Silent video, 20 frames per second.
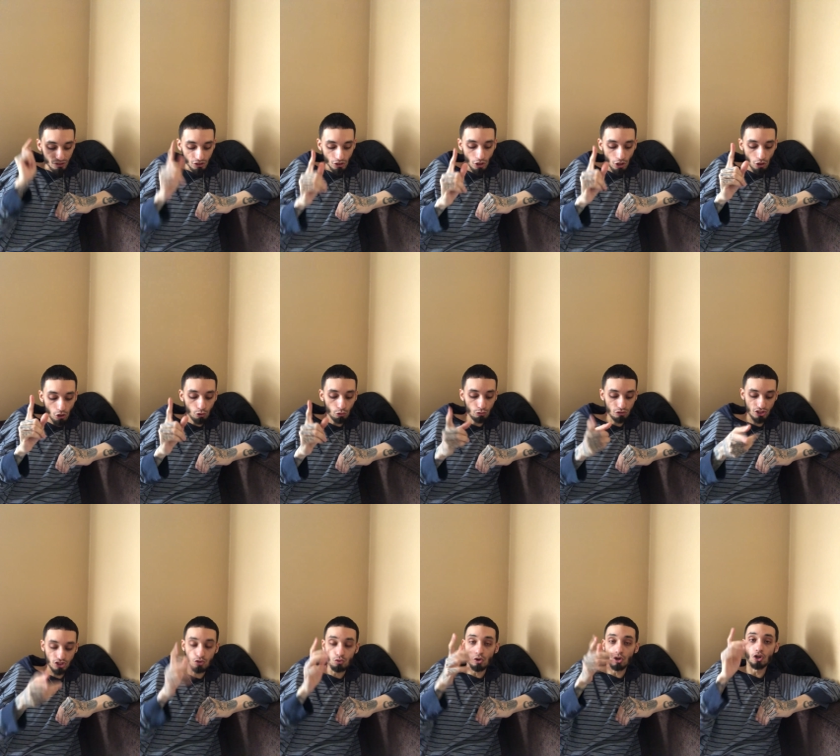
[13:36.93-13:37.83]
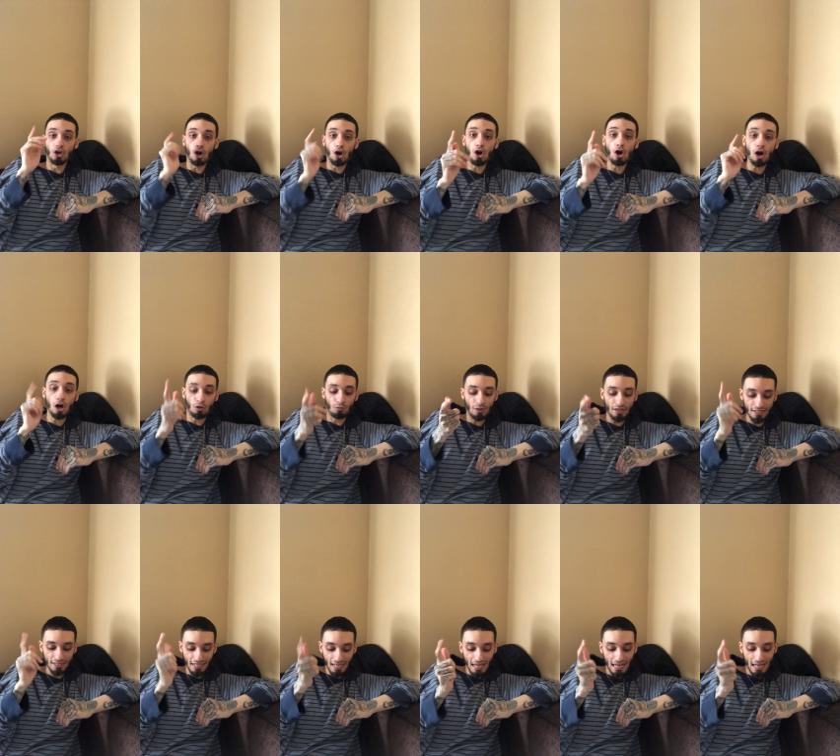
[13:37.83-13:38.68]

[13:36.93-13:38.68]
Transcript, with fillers: those who are already